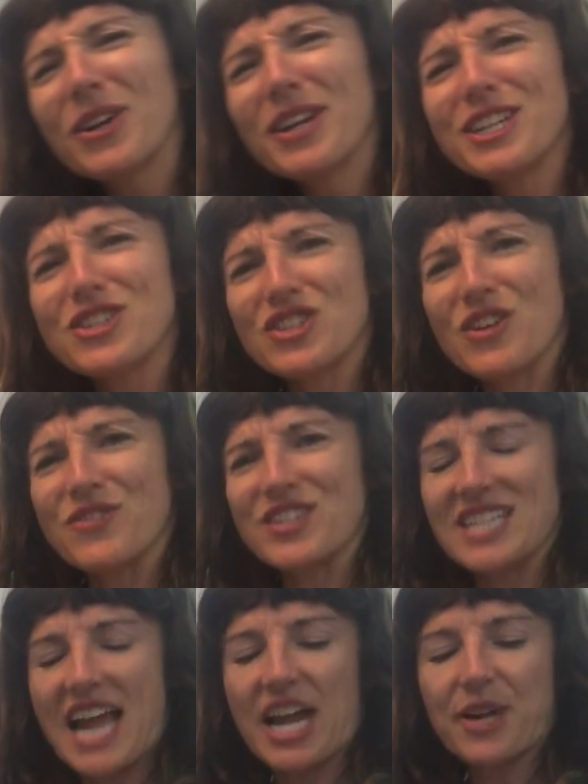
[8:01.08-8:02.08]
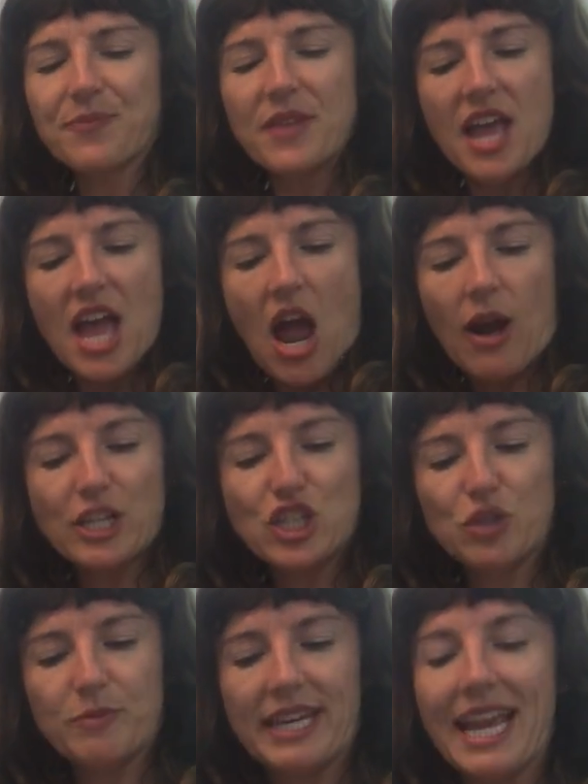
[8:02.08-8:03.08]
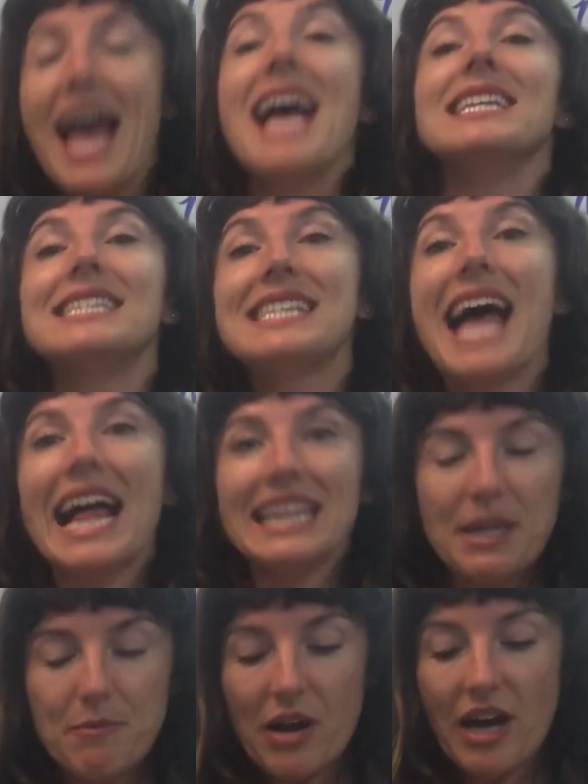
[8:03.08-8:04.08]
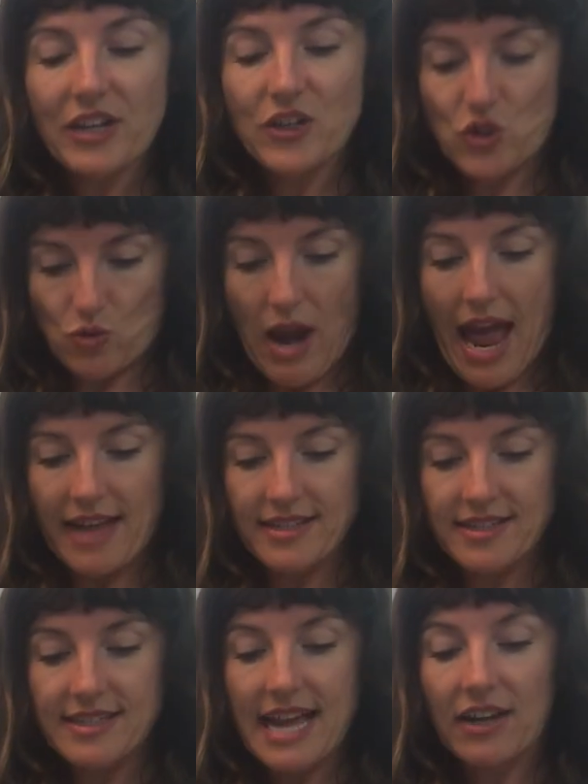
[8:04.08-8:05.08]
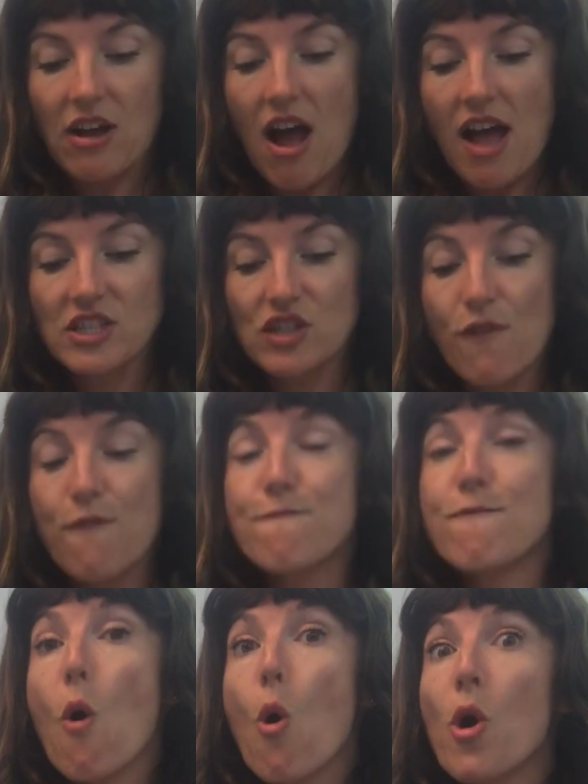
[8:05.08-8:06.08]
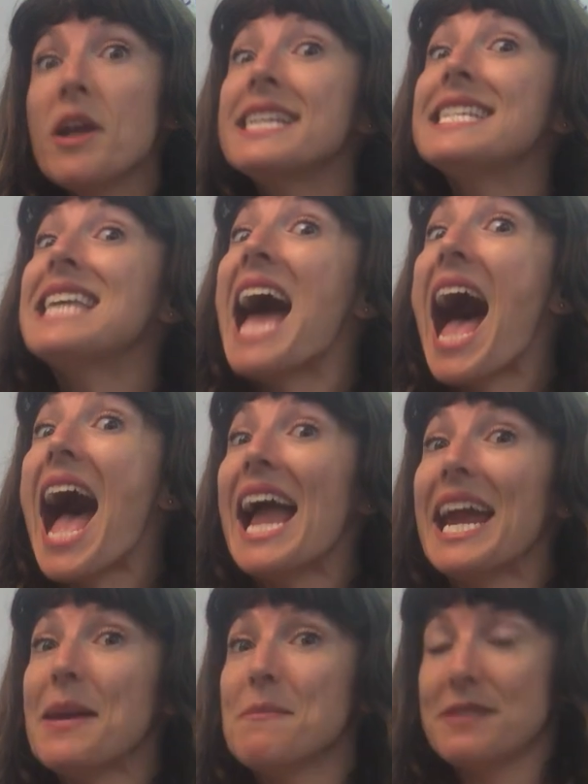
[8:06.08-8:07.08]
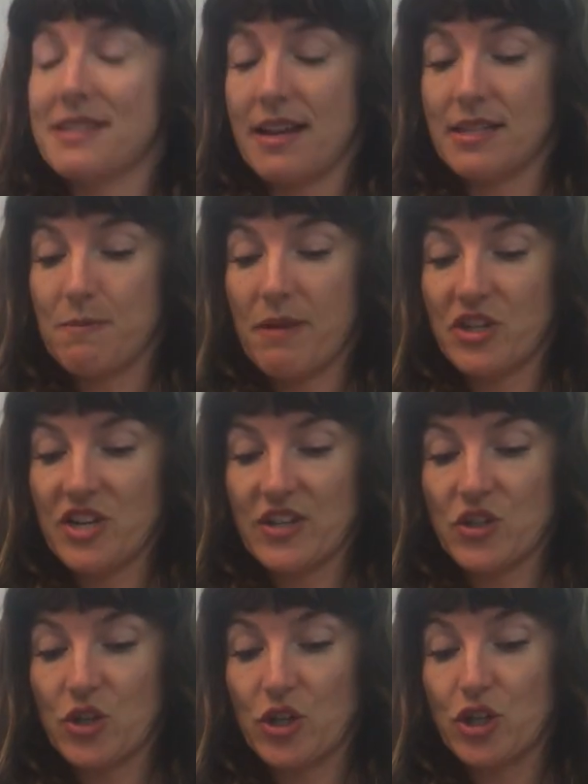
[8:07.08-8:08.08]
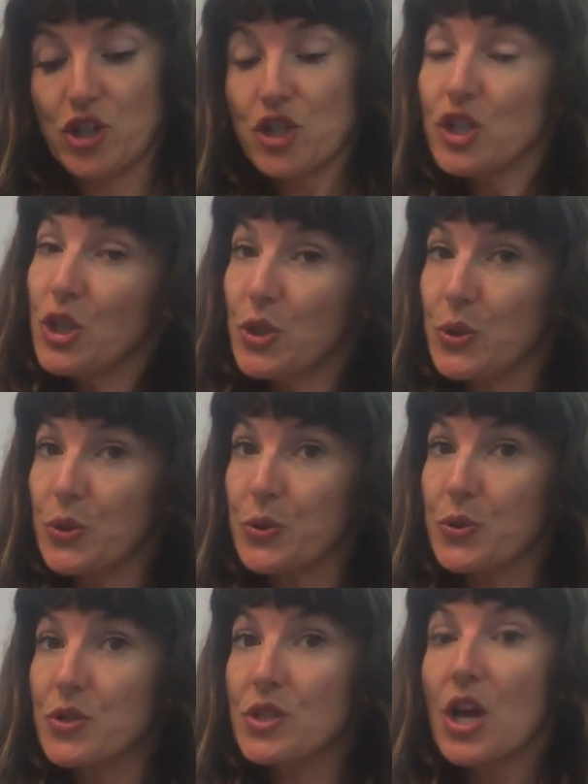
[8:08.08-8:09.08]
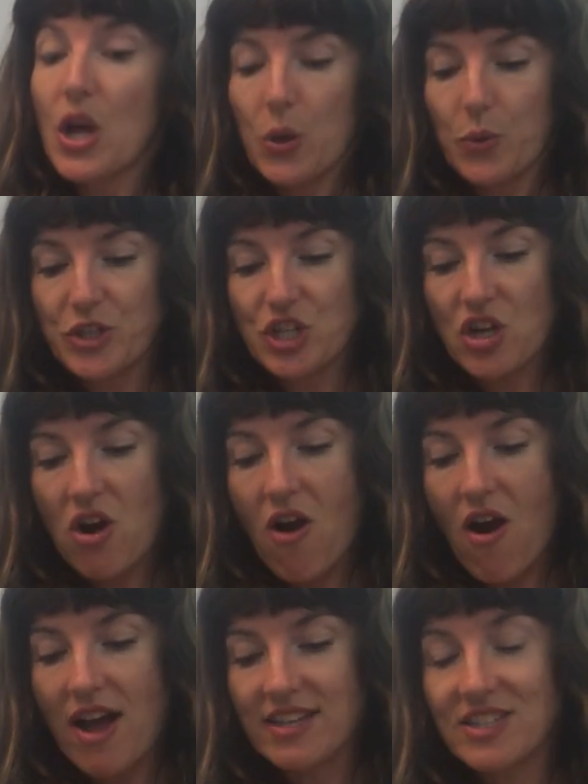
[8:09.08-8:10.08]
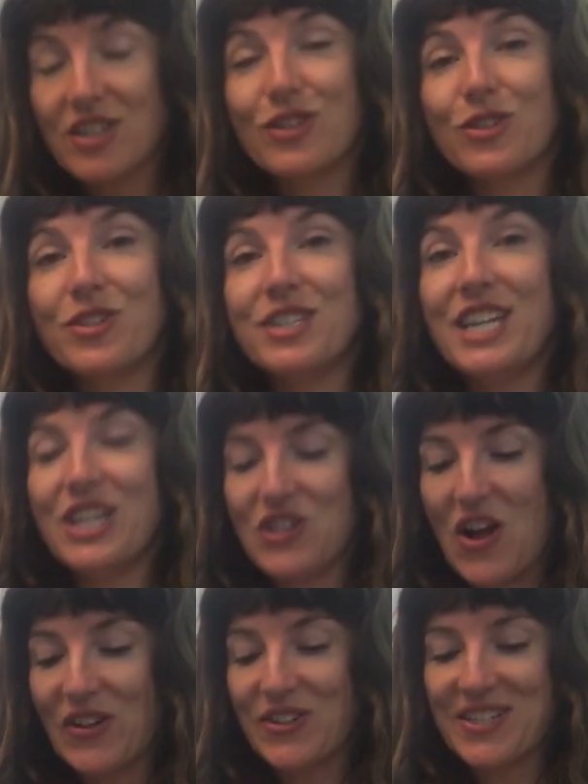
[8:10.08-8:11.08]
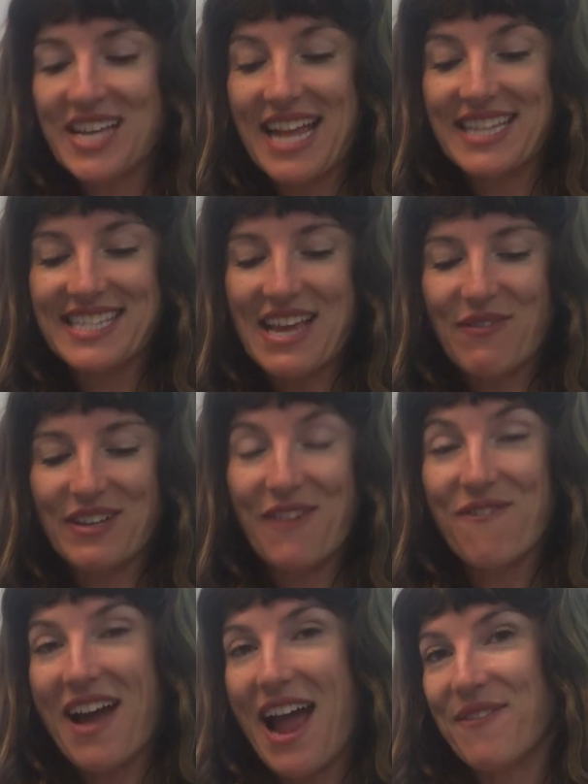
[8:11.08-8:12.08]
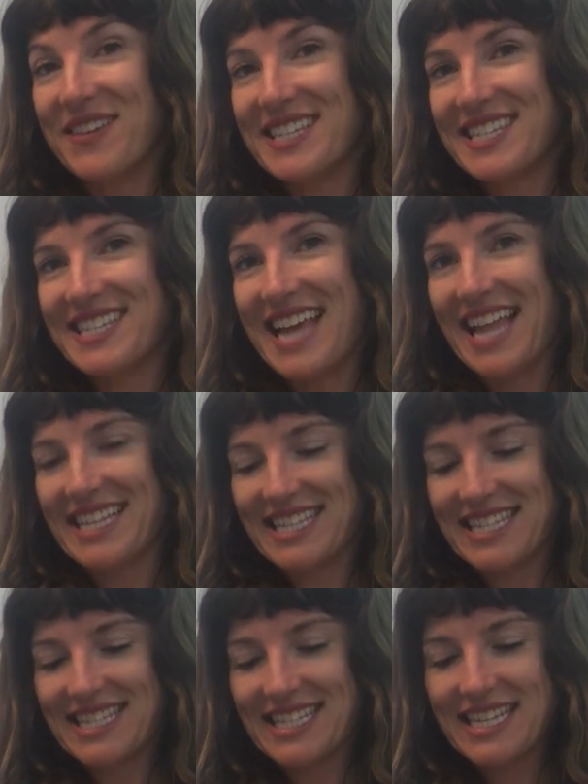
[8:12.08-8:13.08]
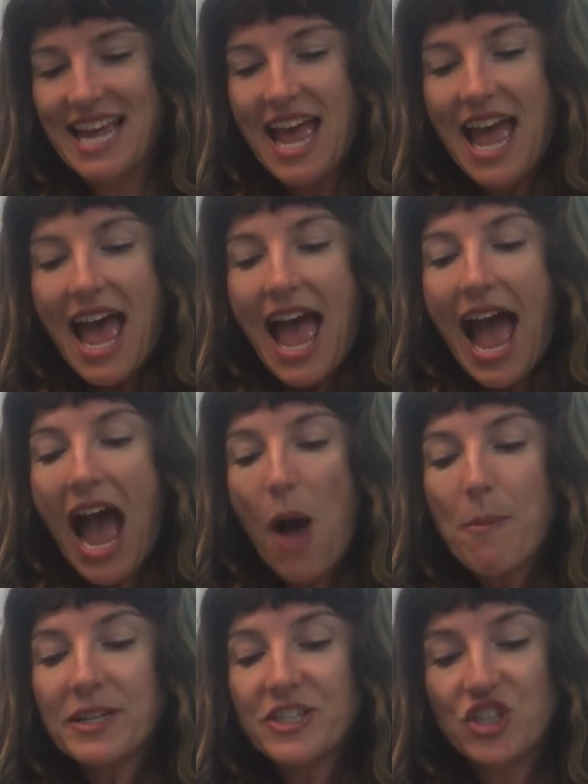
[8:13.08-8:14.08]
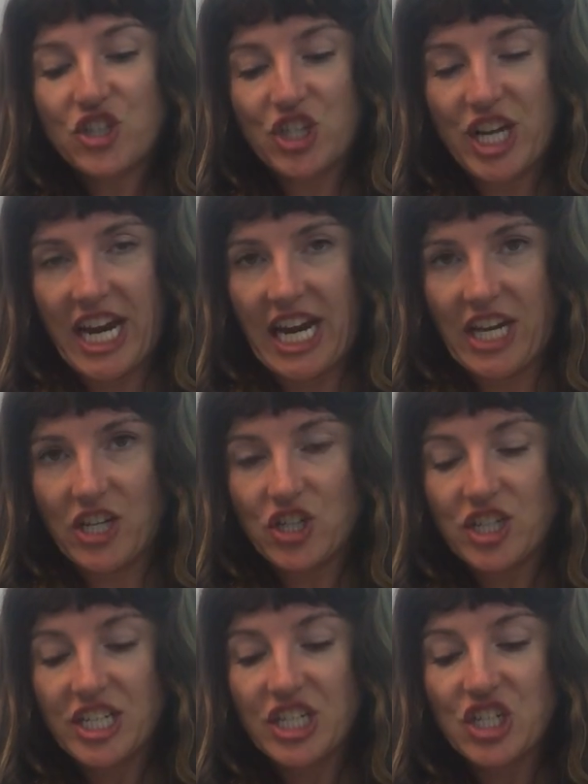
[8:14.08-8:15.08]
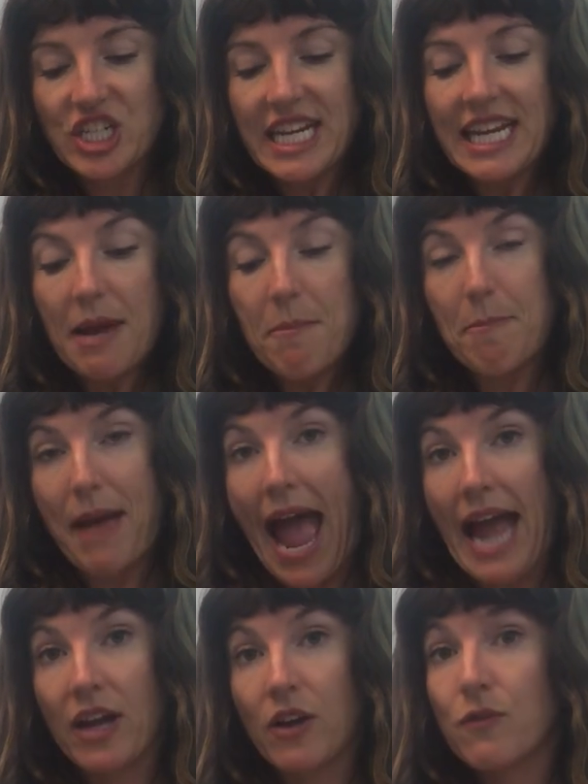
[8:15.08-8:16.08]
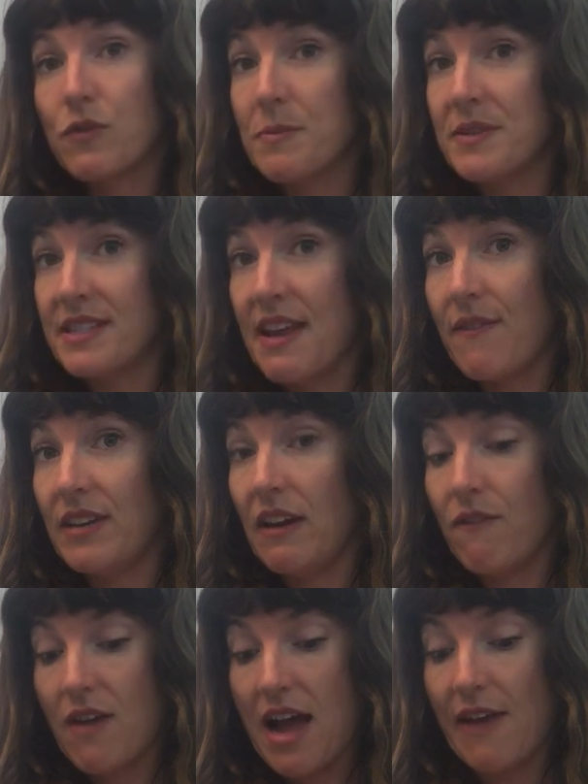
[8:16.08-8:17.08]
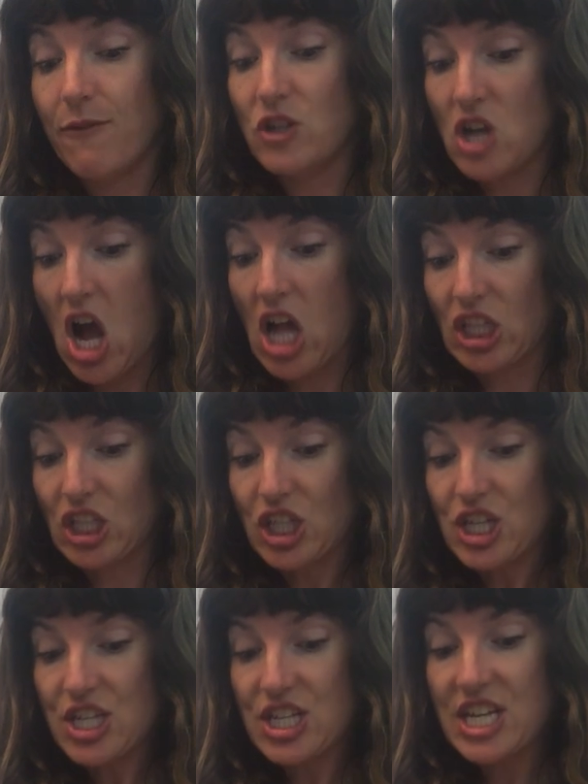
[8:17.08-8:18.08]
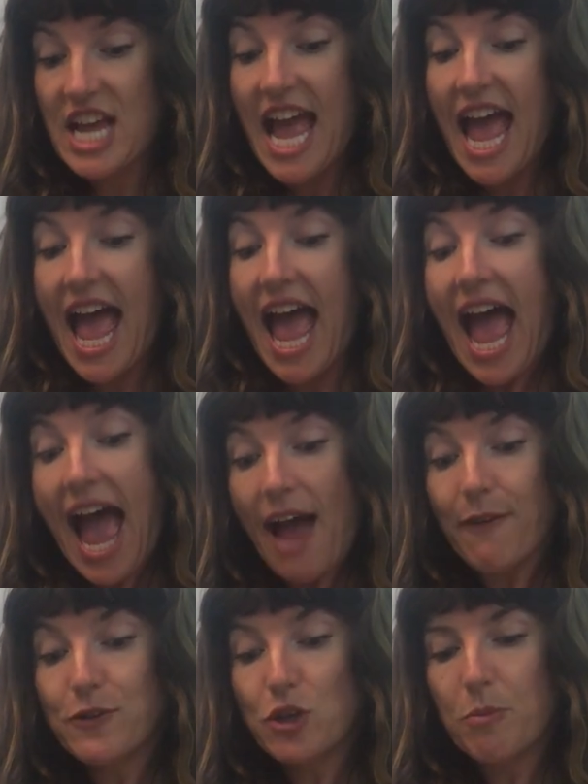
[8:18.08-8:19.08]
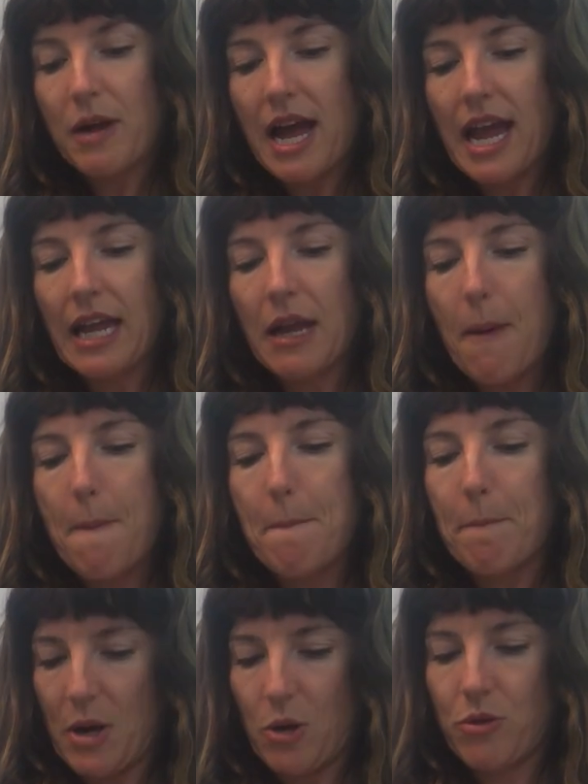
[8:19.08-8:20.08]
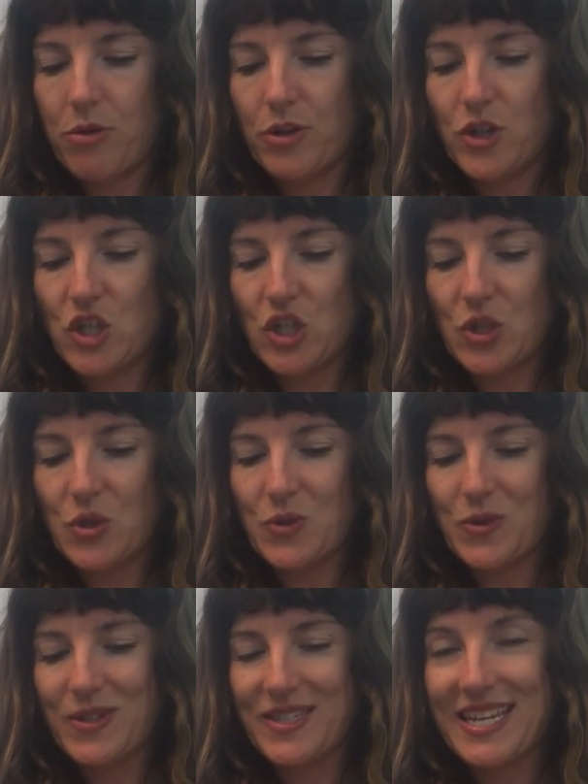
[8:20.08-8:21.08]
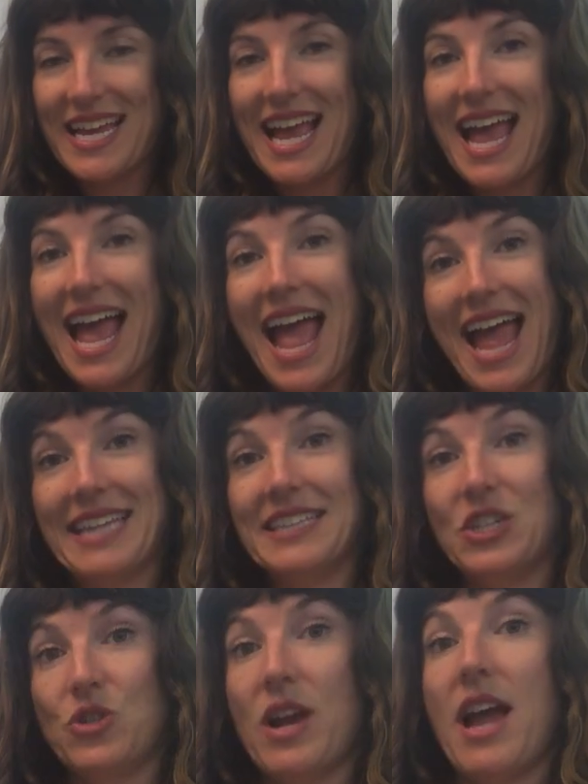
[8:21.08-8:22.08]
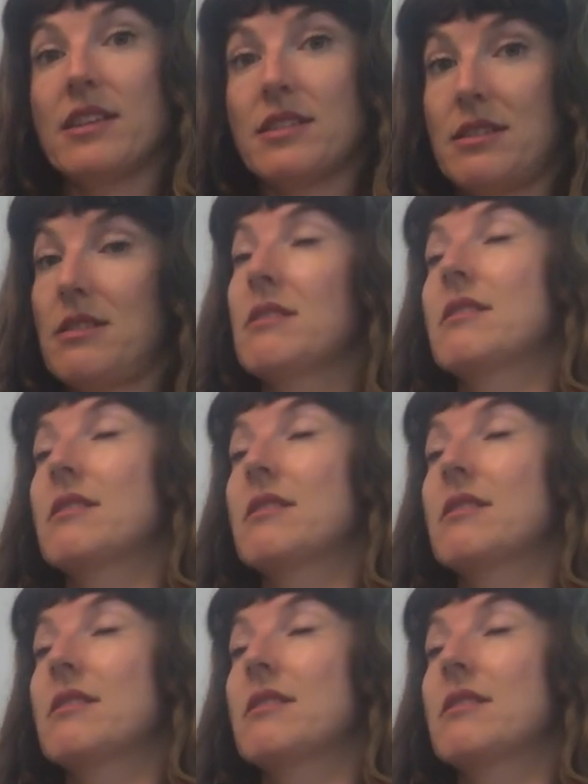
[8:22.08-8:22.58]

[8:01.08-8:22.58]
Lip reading: Go get yourself a snack. All right, 2B. Sally bought a dress that cost 4 times as much as her shoes, which cost $13.75. How much change did she get back from $75 after buying both the shoes and the dress?